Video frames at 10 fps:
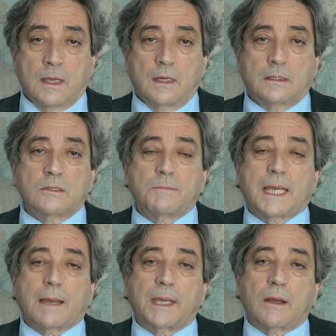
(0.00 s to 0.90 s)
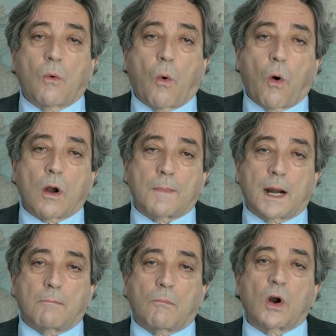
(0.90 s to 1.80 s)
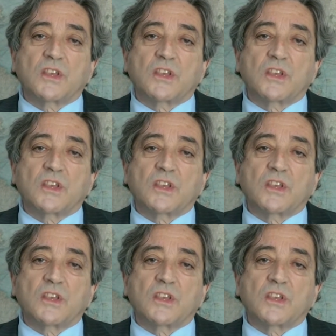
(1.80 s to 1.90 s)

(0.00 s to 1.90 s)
It is becoming warmer, more